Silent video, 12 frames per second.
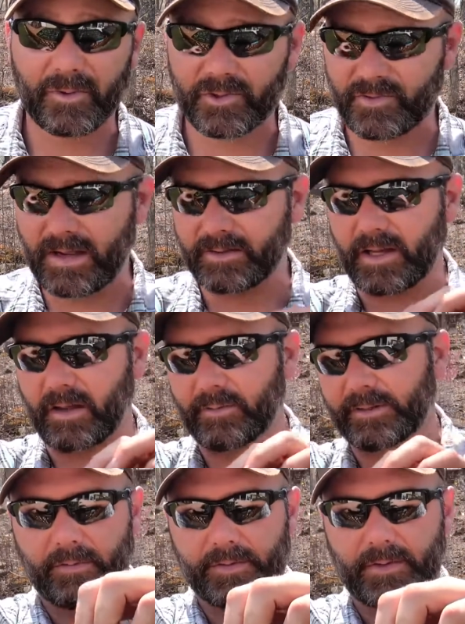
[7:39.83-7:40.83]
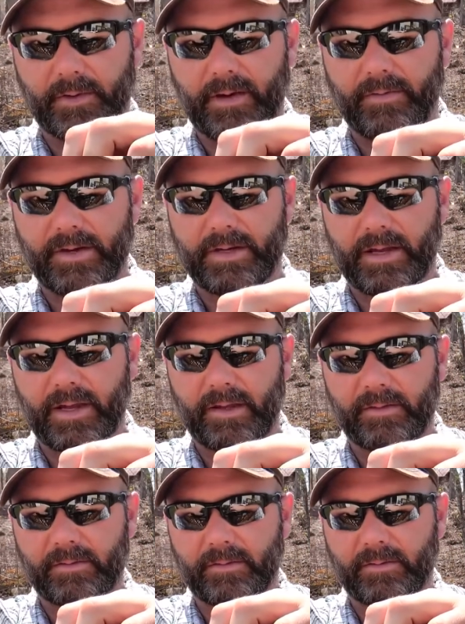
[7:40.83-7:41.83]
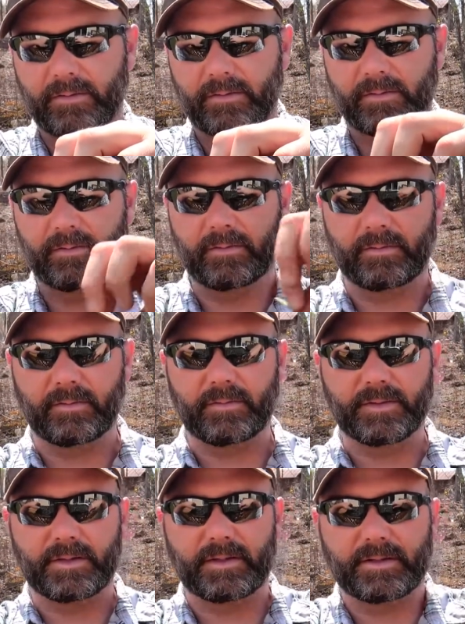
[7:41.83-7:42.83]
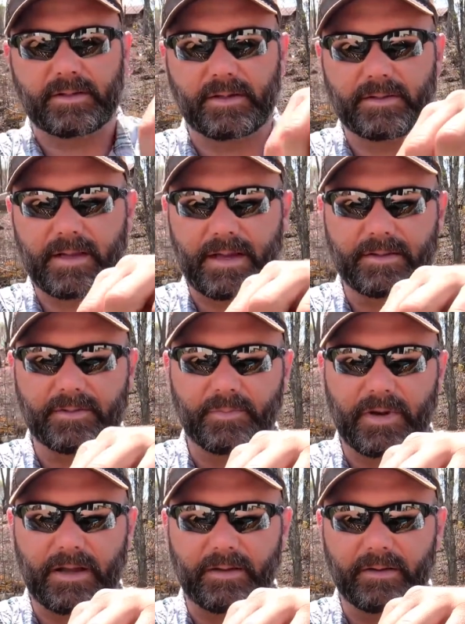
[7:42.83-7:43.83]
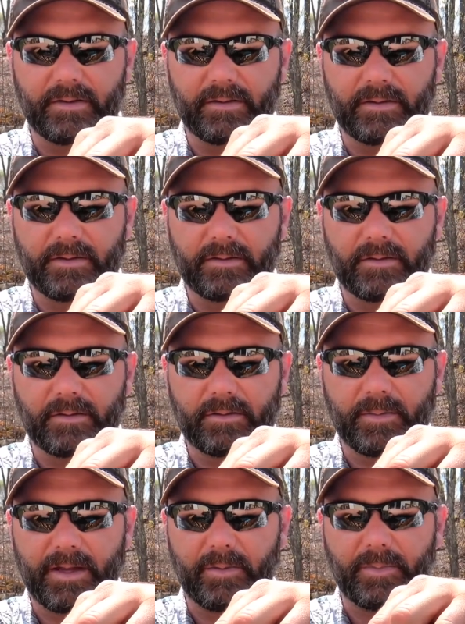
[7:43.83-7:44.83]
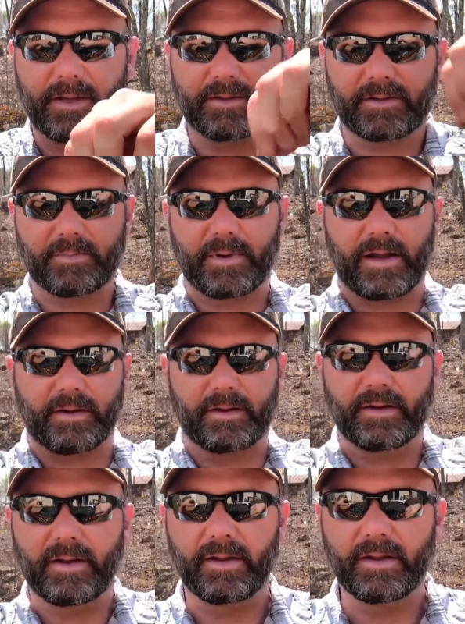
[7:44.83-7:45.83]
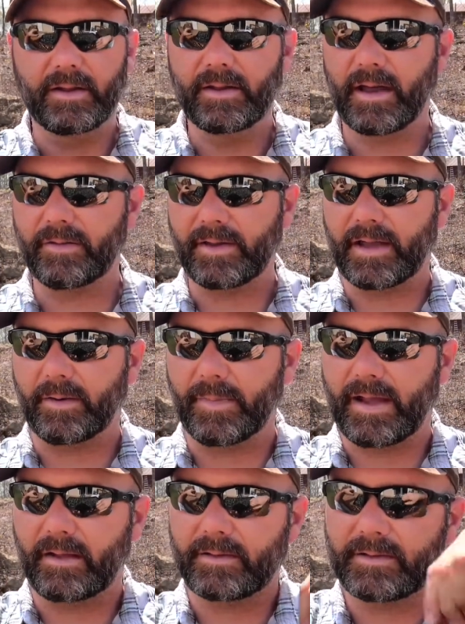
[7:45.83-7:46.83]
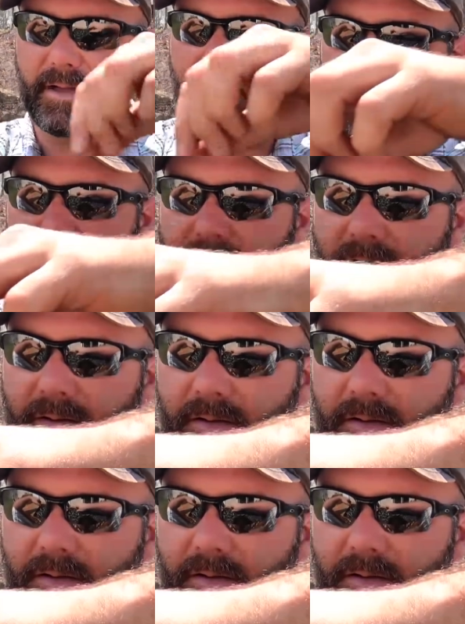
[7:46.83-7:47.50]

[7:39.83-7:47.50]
are more drought tolerant. So every day since these guys sprouted, these little tomato plants sprouted, I've had them outside